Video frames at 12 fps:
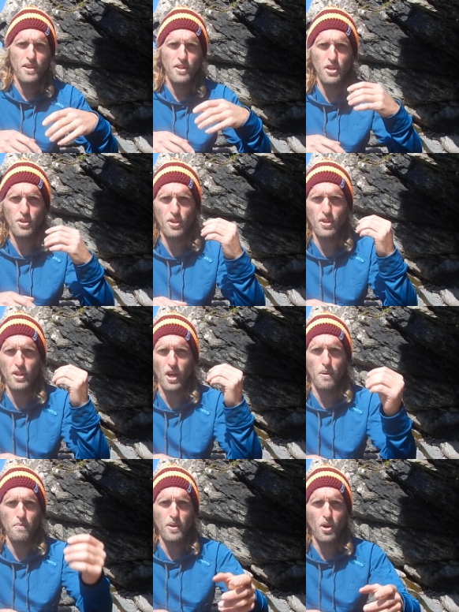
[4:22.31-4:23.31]
that you can
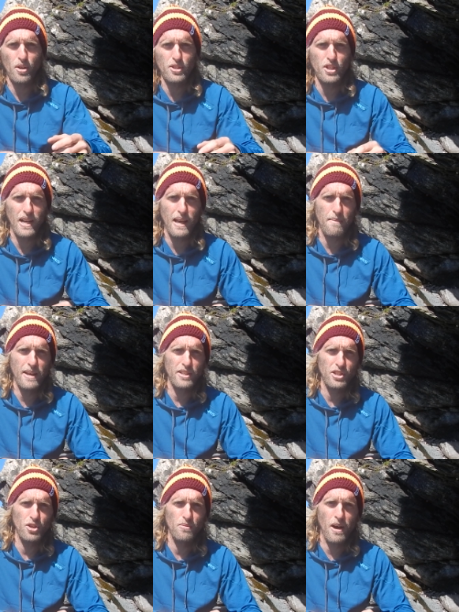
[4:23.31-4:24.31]
go beyond your
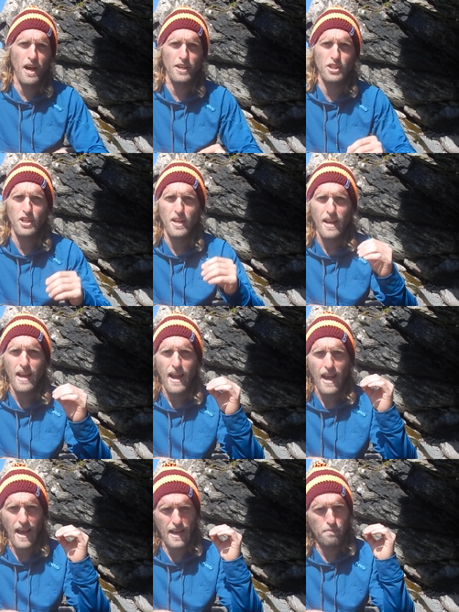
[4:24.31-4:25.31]
limits too much
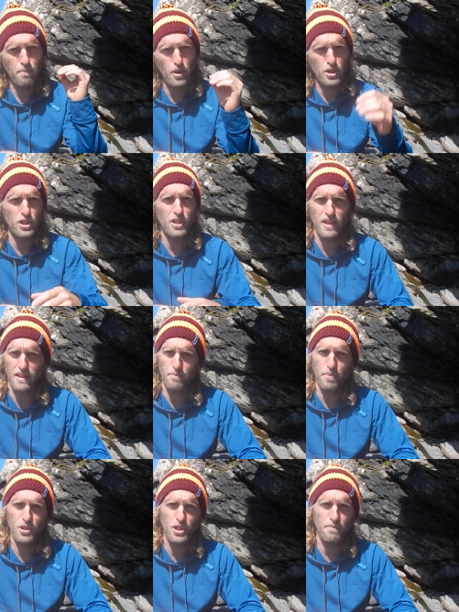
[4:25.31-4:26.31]
and push your,
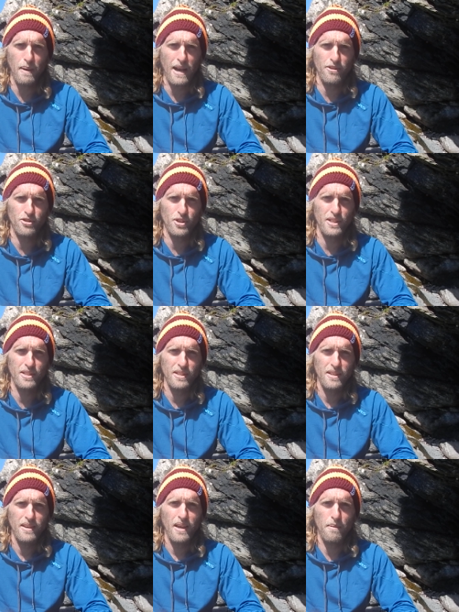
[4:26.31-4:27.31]
push your boundaries
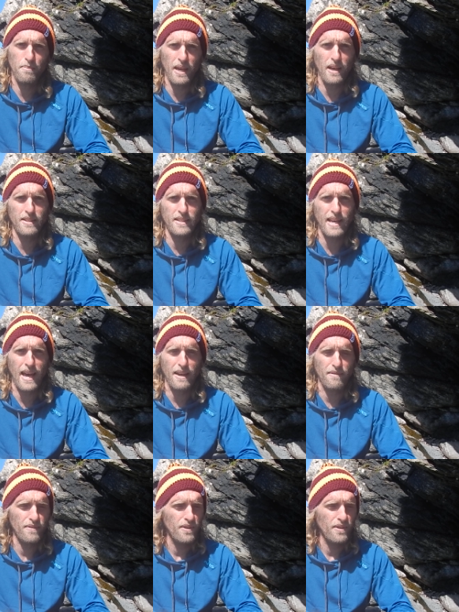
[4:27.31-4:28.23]
and be unsafe.